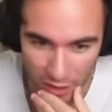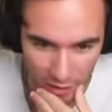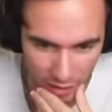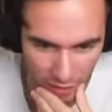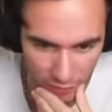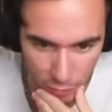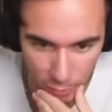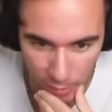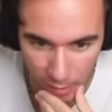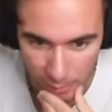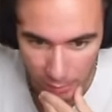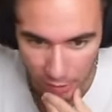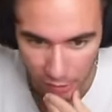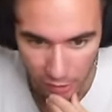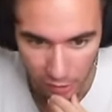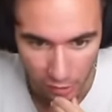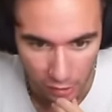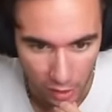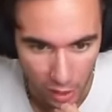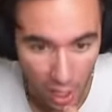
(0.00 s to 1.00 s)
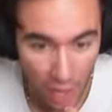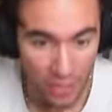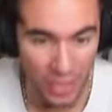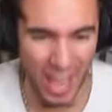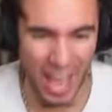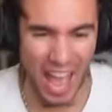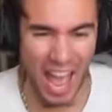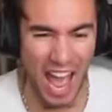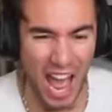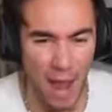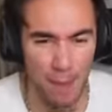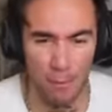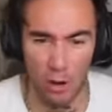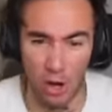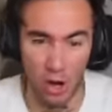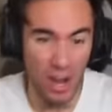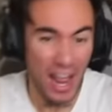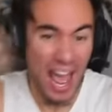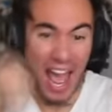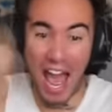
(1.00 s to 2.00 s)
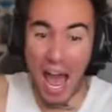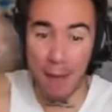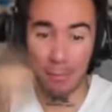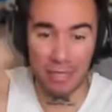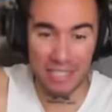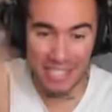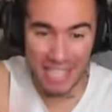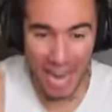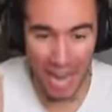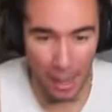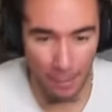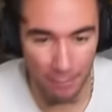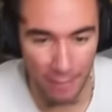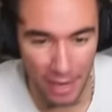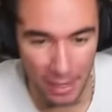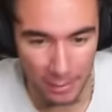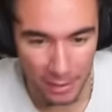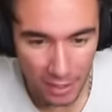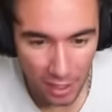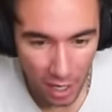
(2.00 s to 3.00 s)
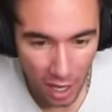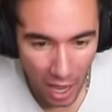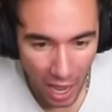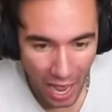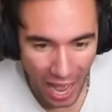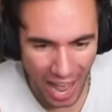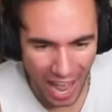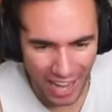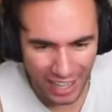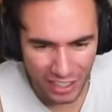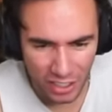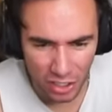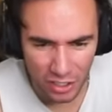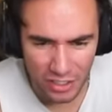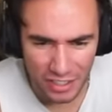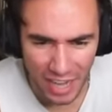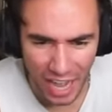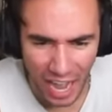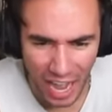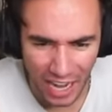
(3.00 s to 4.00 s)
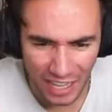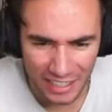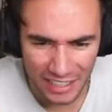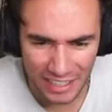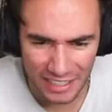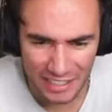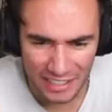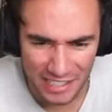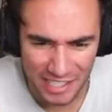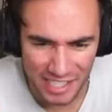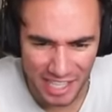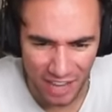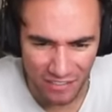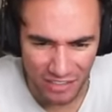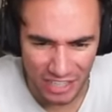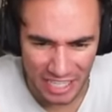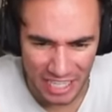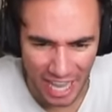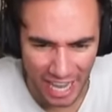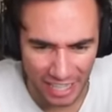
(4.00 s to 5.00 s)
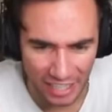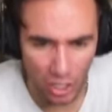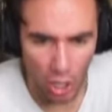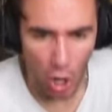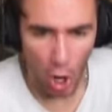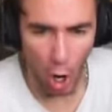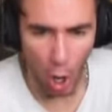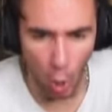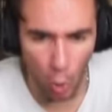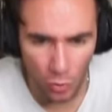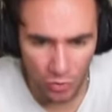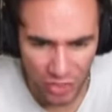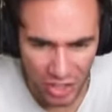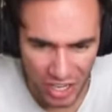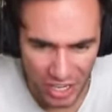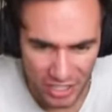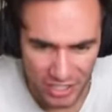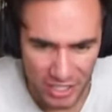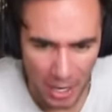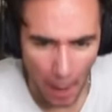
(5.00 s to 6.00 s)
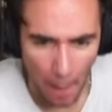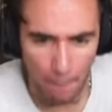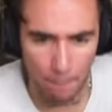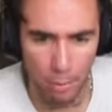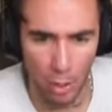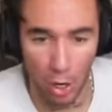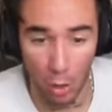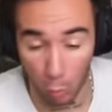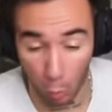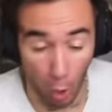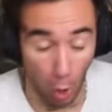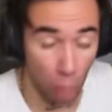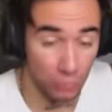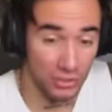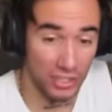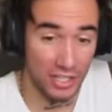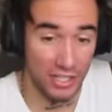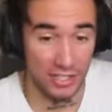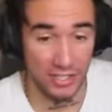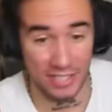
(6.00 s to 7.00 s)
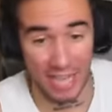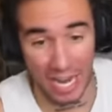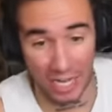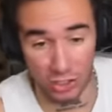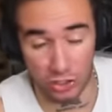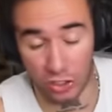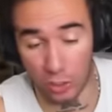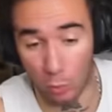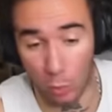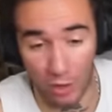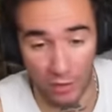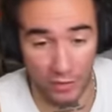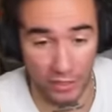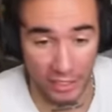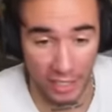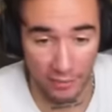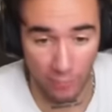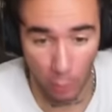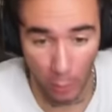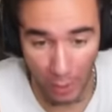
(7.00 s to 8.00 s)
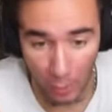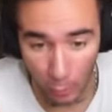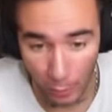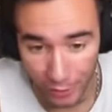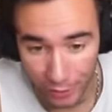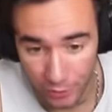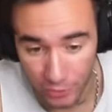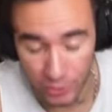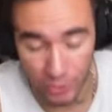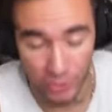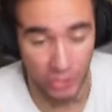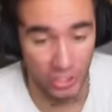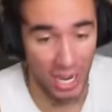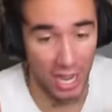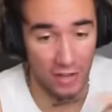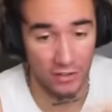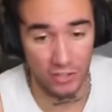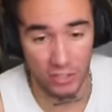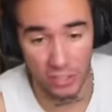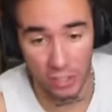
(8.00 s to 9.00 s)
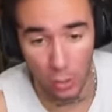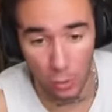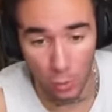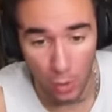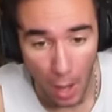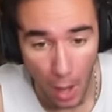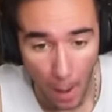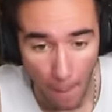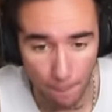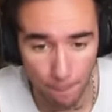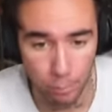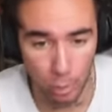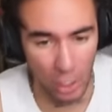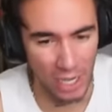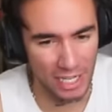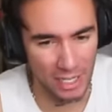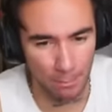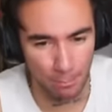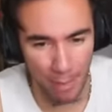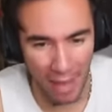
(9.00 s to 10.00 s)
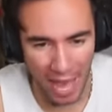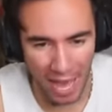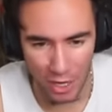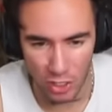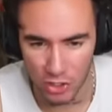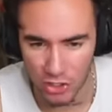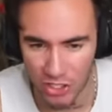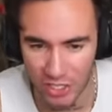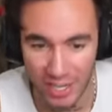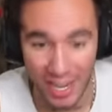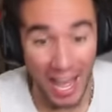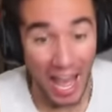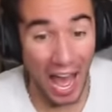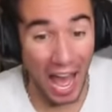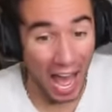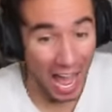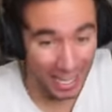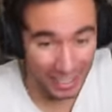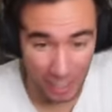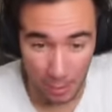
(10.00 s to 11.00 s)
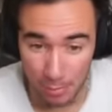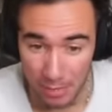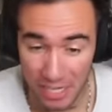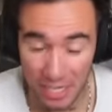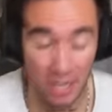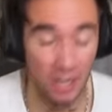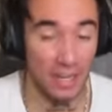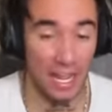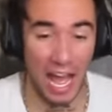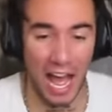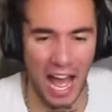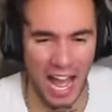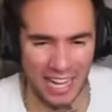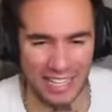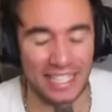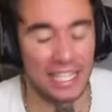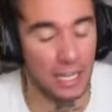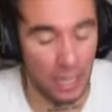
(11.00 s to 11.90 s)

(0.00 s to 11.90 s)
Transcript: Love you, baby girl. The Hammer, Hammer Time, baby. Hacken, Hacken, 78. Othanis. Br- is actually one of the giveaway winners, so shout out to you. Braden Patterson, Akabiga, ah,